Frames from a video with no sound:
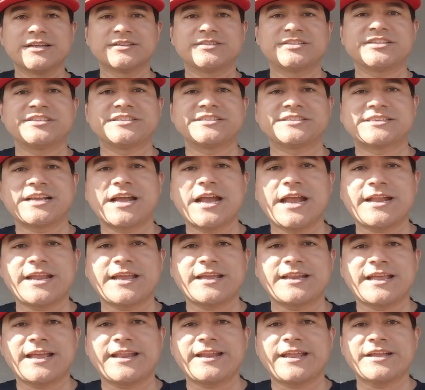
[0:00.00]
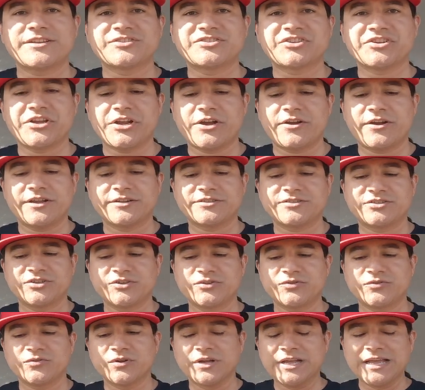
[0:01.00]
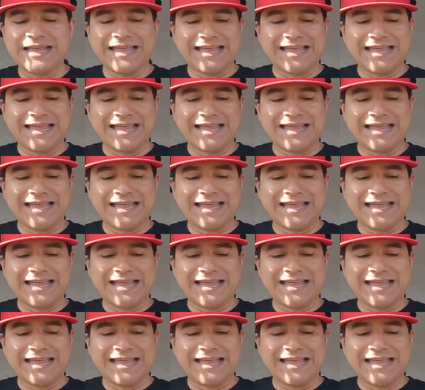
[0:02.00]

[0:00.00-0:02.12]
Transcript: to design it and engineer it to